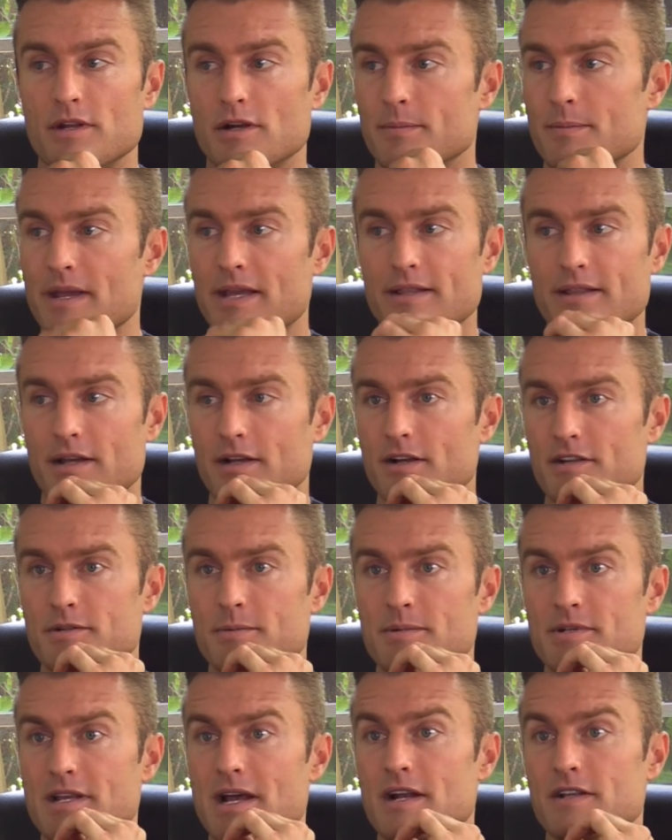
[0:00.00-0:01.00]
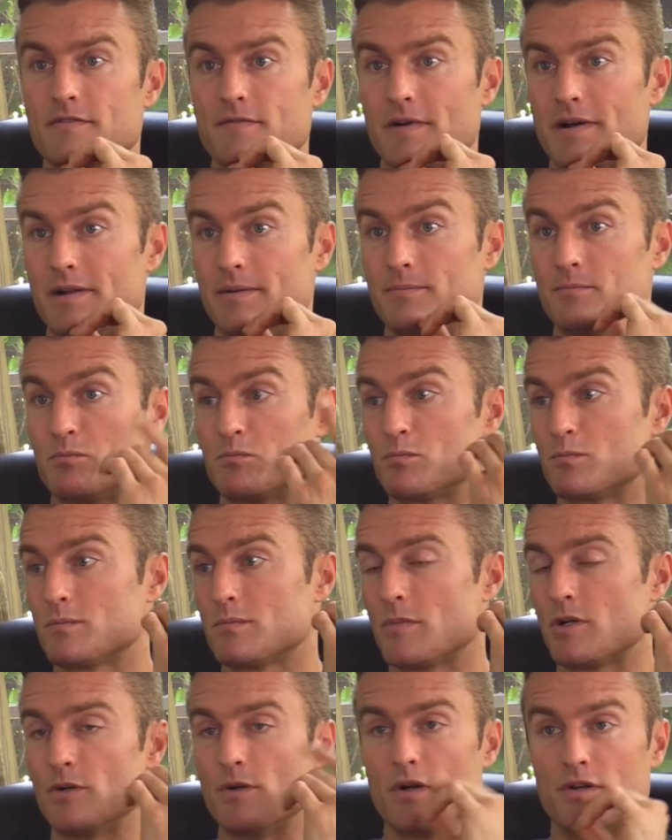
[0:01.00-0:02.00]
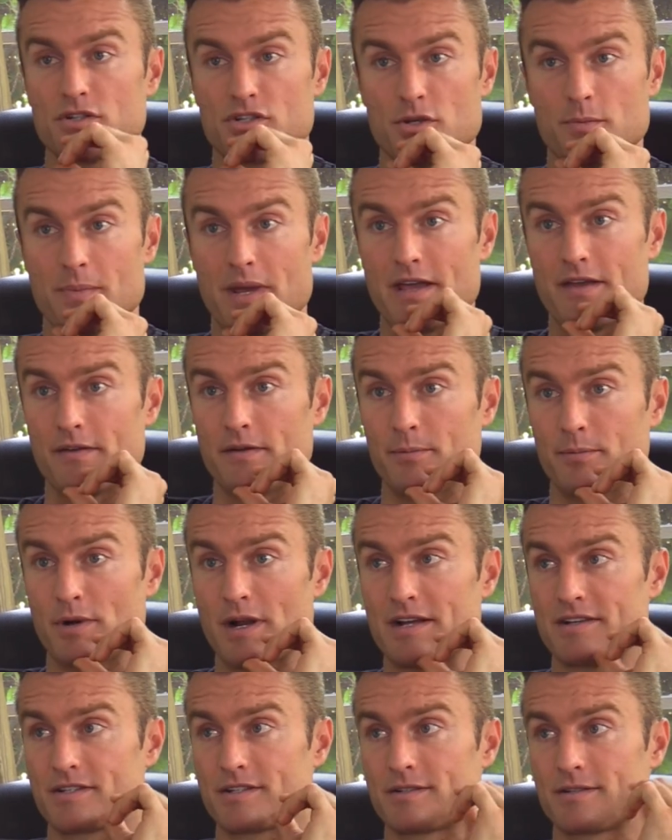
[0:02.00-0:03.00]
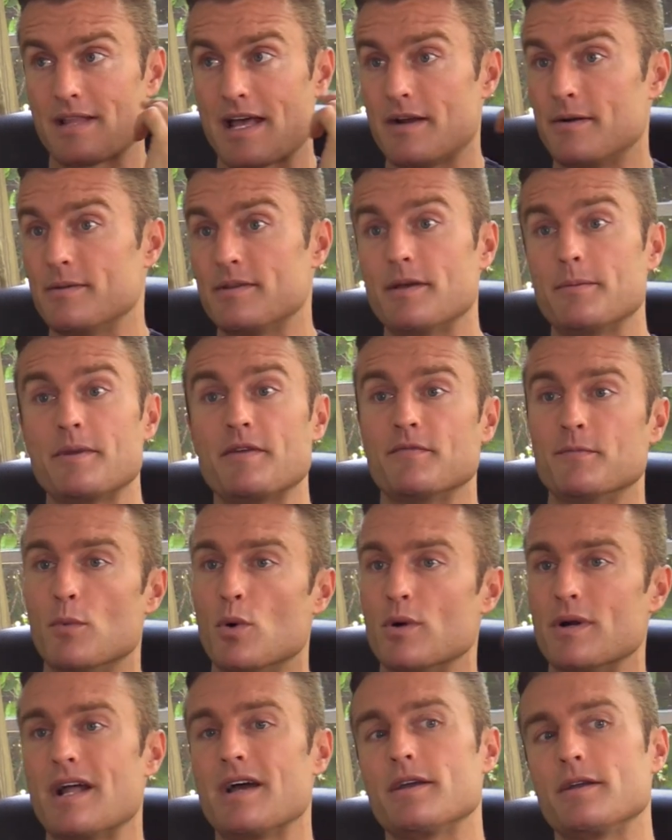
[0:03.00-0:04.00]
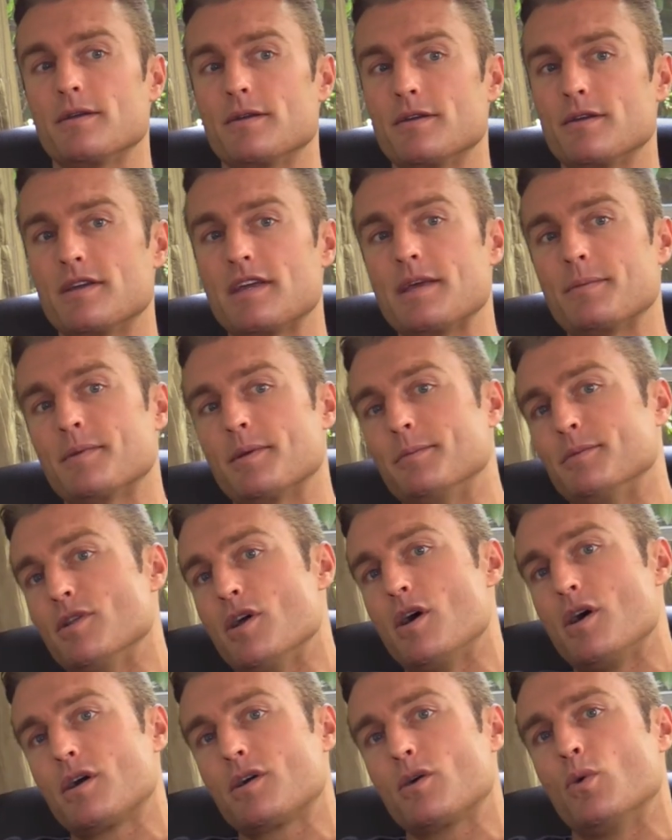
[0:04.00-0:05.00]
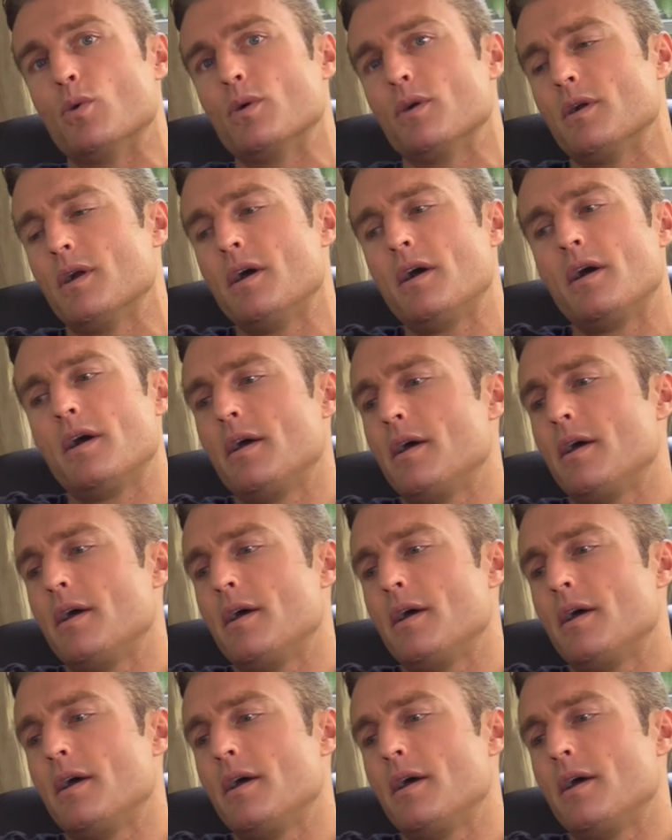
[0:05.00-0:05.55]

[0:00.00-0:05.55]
you know making that customer satisfied who knows you may impress that them even more now you keep them along or